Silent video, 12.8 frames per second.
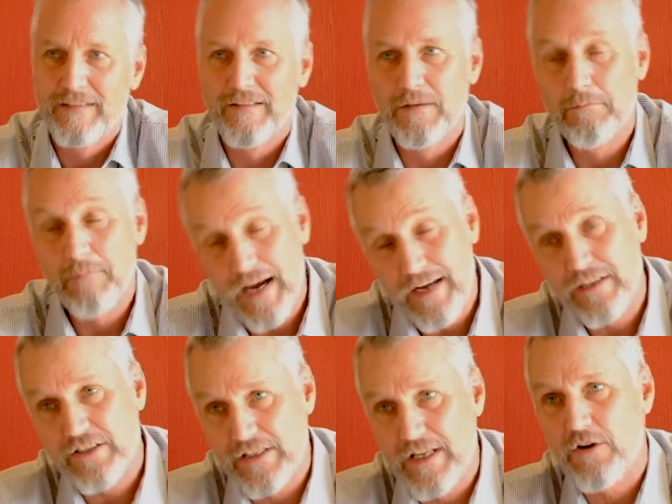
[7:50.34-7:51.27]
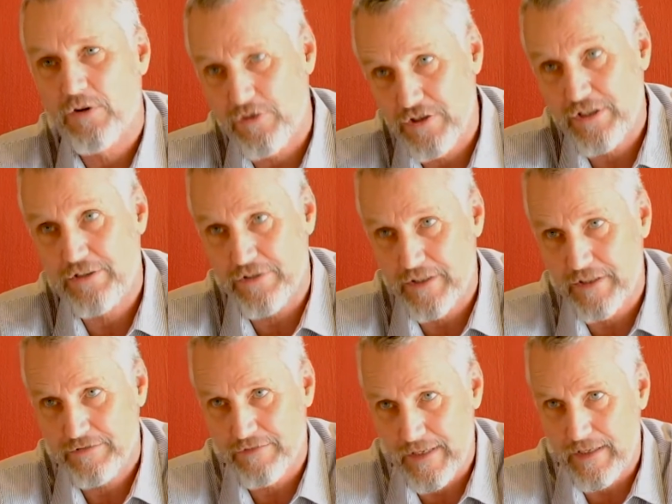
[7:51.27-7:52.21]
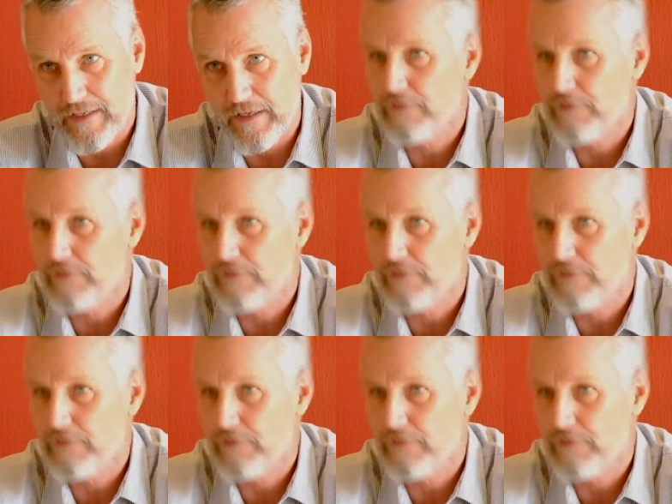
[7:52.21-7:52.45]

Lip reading: The mine is now considering, finally,